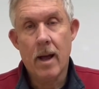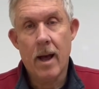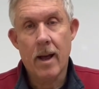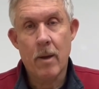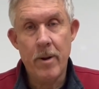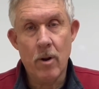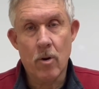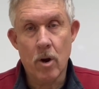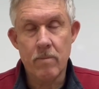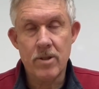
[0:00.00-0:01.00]
Camino
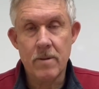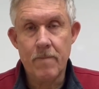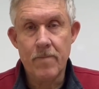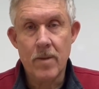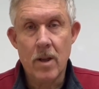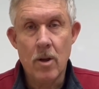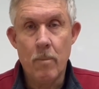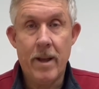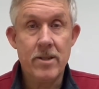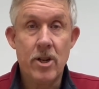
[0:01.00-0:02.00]
groups.
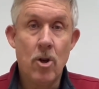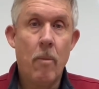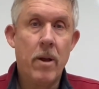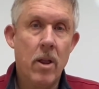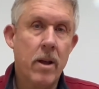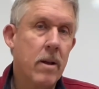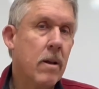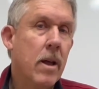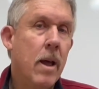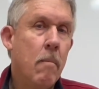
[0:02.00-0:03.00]
Basically told me, look,
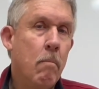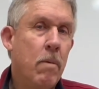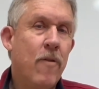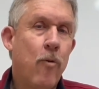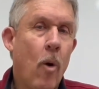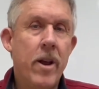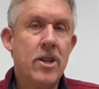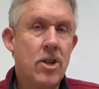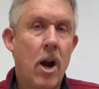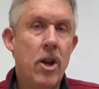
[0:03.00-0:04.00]
before you
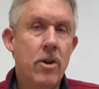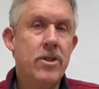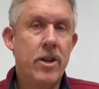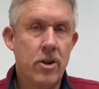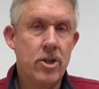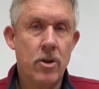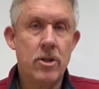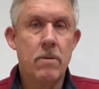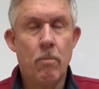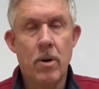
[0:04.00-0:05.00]
start using your
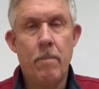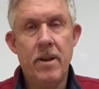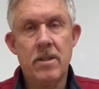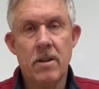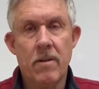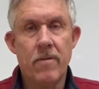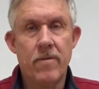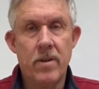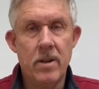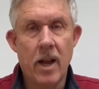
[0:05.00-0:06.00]
shoes, put a piece of
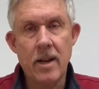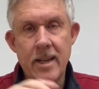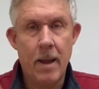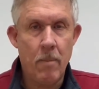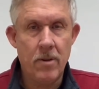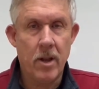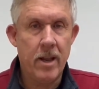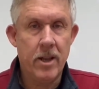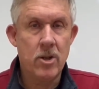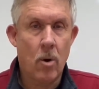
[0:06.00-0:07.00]
duct tape in
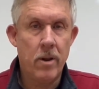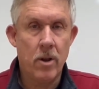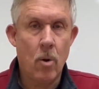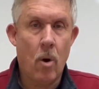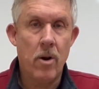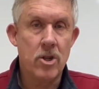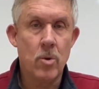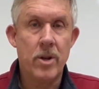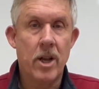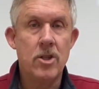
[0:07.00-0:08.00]
the corner so
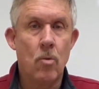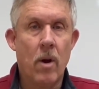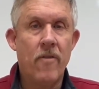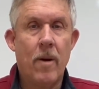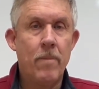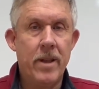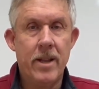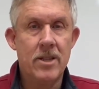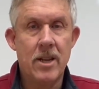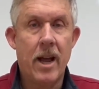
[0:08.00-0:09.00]
it doesn't rough up the
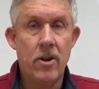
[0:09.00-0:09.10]
inside.